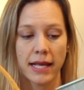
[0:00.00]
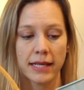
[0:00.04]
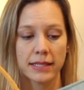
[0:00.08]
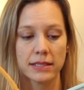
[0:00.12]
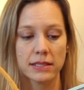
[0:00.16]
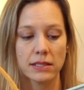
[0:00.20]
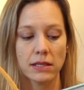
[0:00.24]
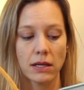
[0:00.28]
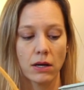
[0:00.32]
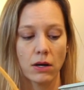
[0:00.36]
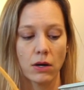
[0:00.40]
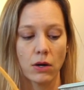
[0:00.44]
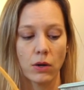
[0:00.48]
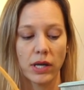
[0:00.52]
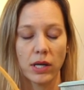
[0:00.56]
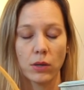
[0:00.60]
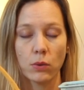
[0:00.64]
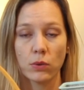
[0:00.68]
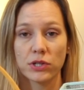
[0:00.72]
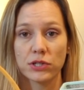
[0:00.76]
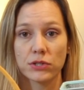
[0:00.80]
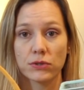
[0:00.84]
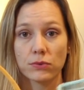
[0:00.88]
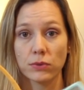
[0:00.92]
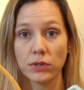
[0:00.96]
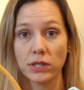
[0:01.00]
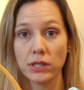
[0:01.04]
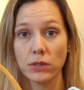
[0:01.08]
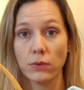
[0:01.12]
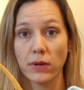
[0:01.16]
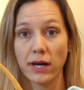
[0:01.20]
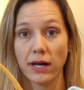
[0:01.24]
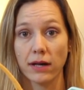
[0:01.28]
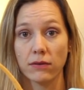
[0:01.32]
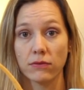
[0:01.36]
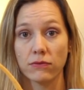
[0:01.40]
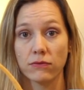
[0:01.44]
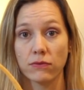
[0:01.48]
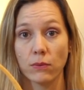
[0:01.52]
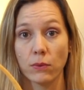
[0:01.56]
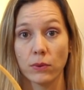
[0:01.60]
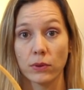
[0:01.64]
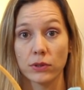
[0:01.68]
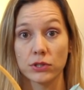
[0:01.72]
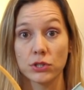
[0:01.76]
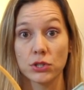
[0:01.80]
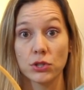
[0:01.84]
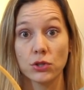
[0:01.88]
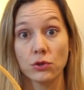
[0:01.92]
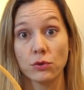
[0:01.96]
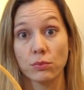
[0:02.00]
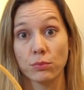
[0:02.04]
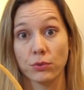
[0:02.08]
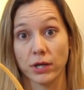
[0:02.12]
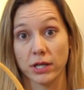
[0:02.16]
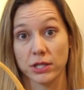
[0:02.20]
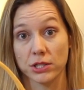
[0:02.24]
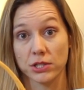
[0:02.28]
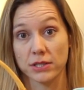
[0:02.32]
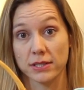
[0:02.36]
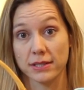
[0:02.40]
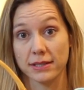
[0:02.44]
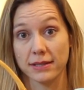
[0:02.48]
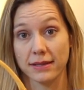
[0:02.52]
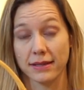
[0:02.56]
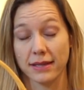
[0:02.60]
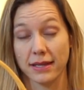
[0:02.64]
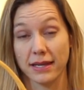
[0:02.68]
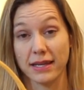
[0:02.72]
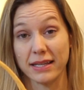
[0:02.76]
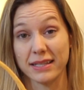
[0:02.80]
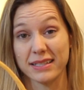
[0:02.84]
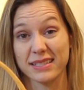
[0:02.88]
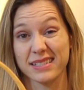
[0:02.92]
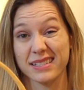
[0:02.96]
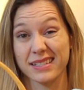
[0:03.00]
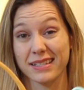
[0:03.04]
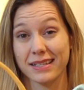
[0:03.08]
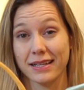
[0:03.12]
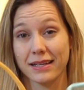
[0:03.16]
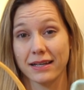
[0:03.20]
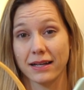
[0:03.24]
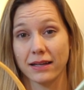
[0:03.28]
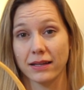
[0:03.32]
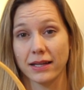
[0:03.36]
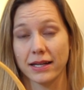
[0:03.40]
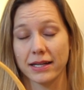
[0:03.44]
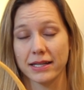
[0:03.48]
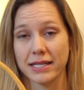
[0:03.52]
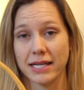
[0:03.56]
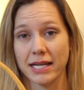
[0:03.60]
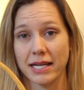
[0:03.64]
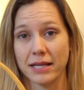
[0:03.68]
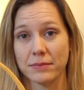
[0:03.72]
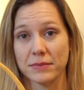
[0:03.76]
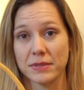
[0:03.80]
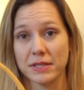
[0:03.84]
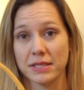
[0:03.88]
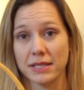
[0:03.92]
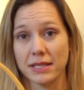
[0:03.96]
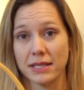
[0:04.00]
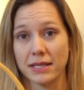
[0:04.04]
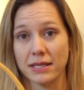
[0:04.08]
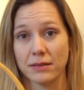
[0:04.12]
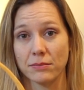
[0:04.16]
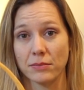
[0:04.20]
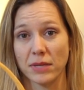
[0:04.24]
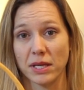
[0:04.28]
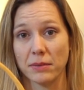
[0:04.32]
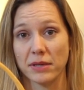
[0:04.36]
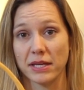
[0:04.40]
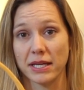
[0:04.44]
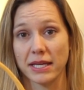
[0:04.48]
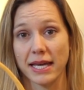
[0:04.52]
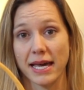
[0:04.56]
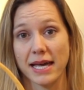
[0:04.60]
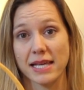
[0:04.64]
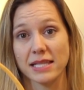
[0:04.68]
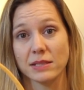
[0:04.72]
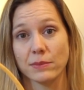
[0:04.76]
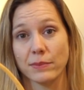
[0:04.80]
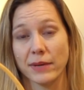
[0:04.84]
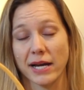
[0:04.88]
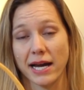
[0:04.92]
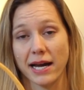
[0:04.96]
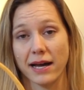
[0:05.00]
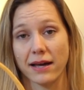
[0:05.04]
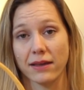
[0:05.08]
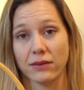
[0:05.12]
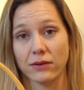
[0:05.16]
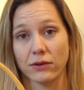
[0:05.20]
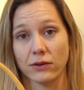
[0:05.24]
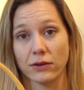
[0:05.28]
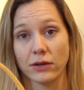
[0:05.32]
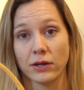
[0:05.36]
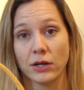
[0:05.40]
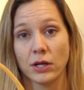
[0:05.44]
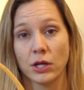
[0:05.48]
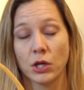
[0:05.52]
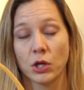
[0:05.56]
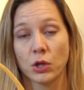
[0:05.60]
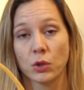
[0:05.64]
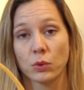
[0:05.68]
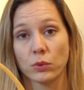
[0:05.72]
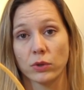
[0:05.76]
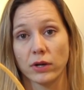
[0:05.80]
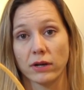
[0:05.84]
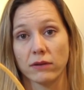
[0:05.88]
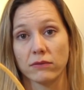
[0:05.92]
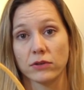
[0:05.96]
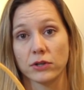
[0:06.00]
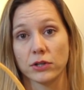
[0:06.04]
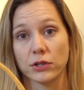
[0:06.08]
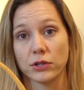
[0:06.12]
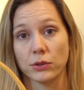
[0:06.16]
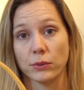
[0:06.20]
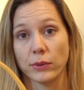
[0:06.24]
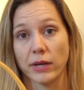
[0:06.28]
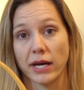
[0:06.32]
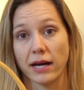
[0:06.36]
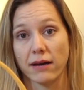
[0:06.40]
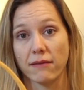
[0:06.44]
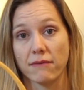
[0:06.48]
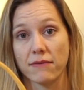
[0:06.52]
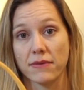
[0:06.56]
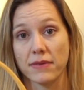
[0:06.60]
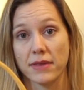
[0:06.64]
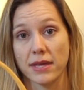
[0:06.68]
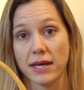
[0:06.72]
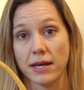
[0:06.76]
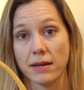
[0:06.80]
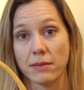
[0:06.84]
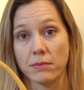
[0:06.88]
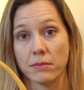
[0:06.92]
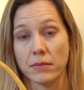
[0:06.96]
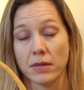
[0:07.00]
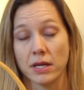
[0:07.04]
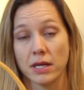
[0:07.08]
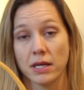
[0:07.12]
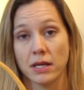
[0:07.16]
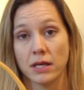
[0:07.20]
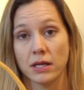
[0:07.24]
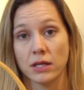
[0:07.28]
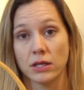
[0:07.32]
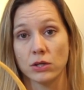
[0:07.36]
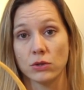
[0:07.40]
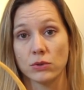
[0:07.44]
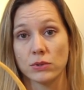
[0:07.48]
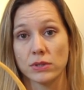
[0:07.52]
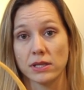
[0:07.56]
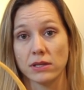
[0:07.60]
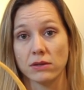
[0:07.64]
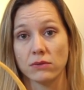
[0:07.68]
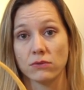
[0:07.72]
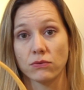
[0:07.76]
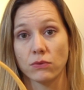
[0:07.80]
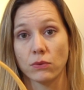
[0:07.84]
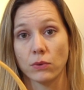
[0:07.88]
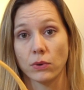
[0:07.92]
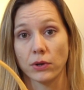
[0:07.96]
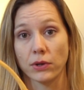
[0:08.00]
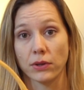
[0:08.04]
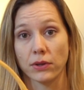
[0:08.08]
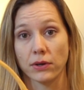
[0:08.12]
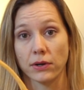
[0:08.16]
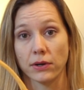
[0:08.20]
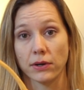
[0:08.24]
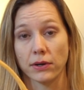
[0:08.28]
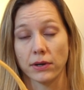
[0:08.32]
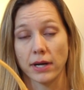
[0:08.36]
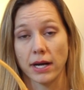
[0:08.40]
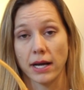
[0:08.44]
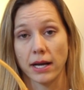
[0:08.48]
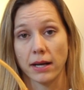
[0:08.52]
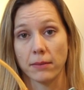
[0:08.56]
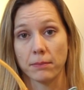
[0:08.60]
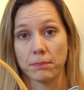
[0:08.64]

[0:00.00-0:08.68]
So it works really well for toothbrushes and things. A lot of times in maybe a guest bath or wherever you have them using for their